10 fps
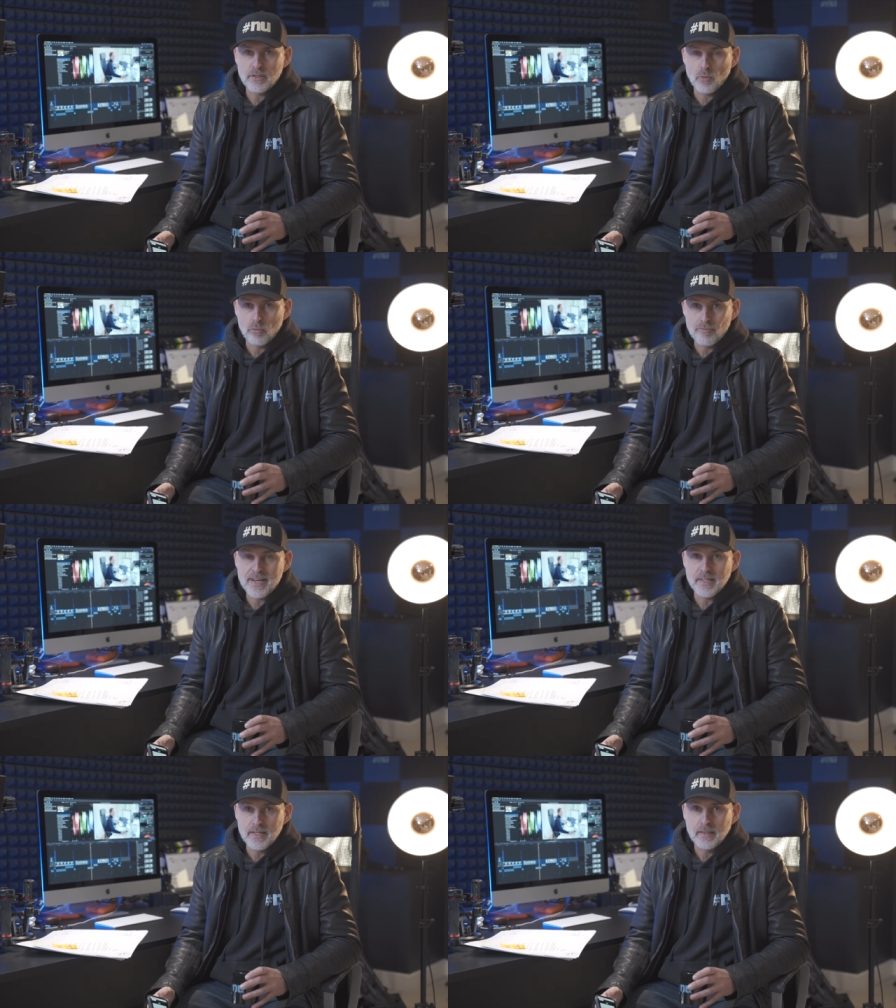
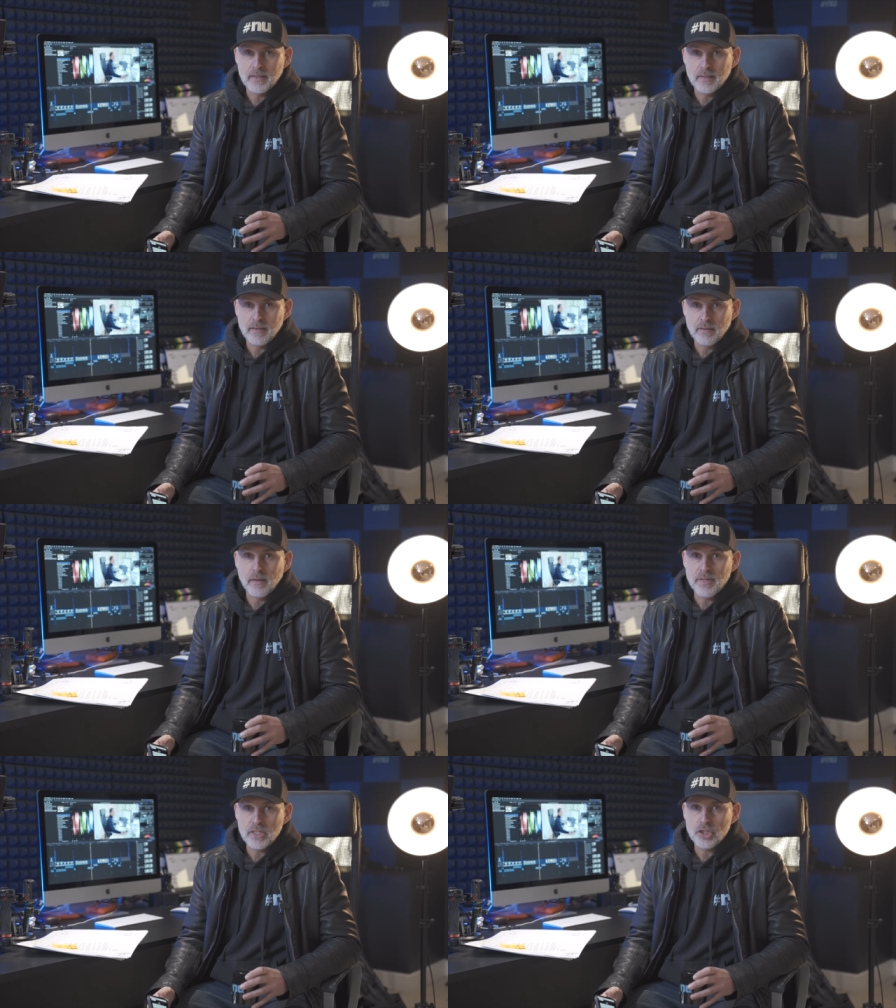already
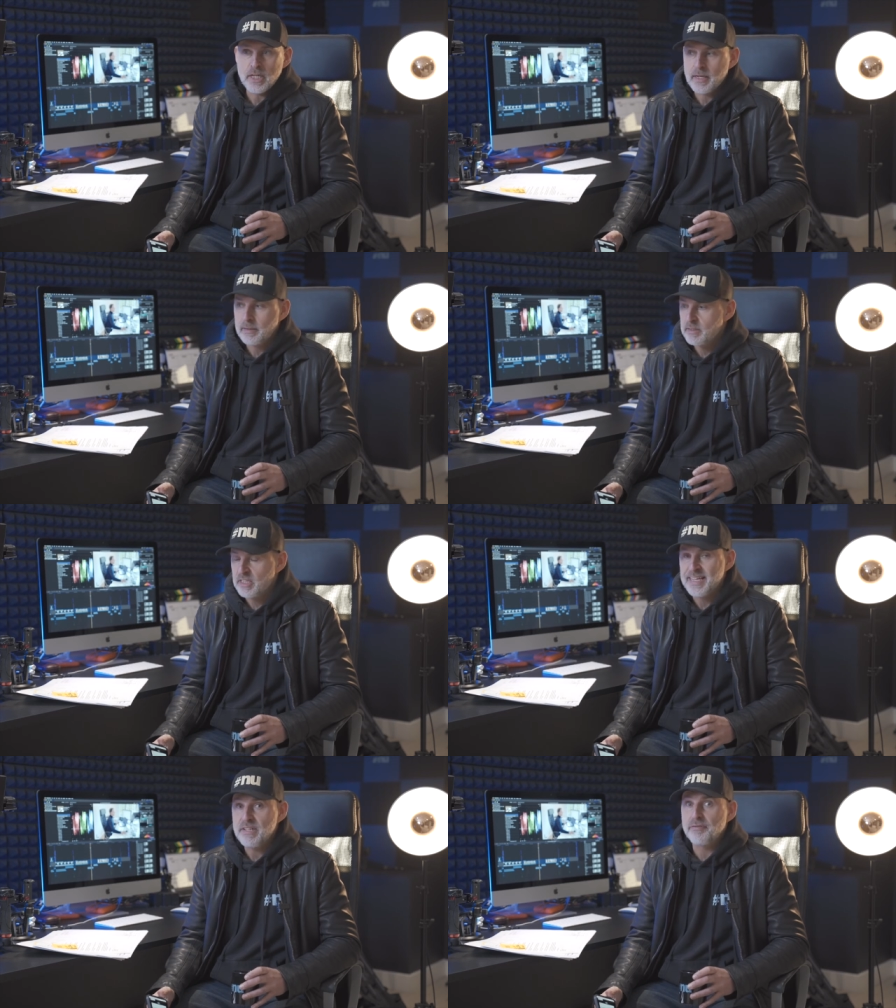this year. So
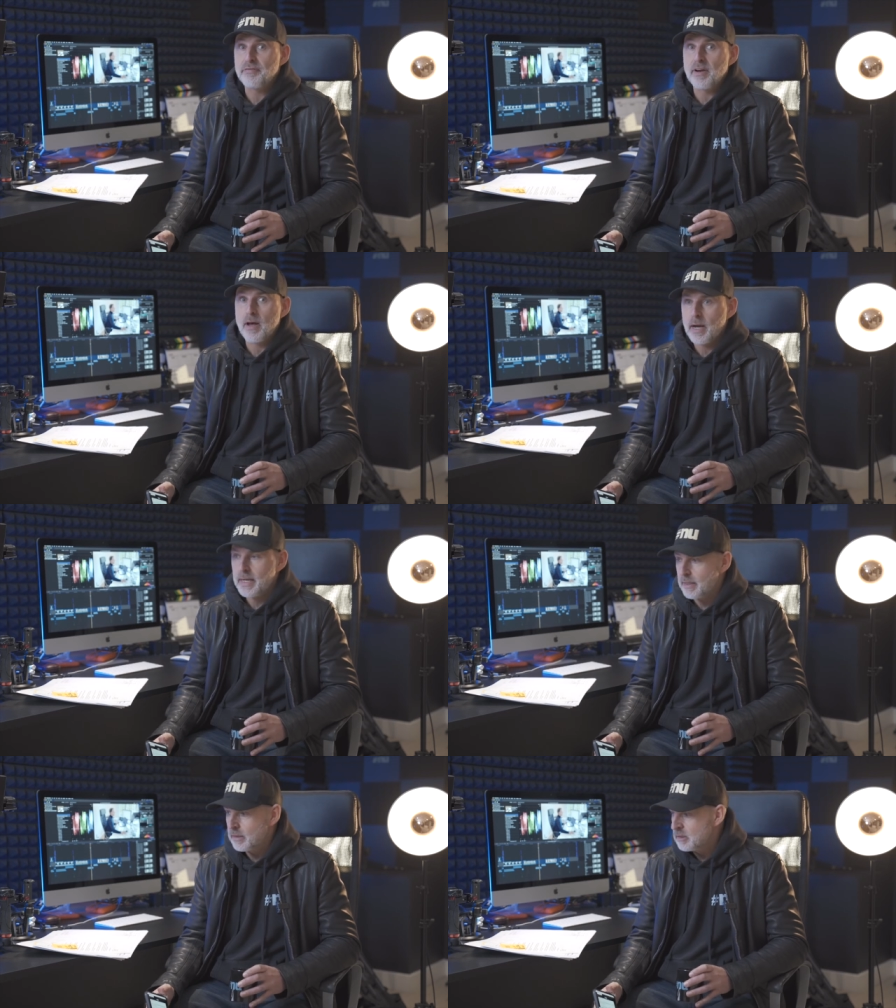he's
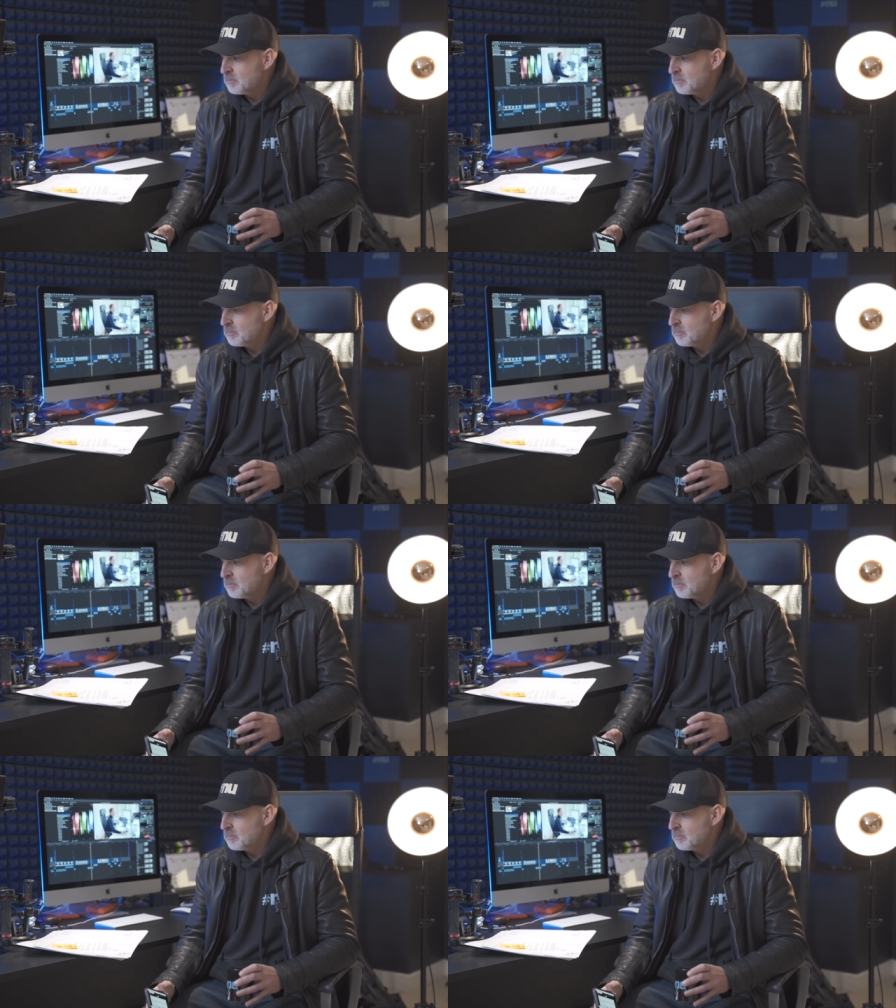flying.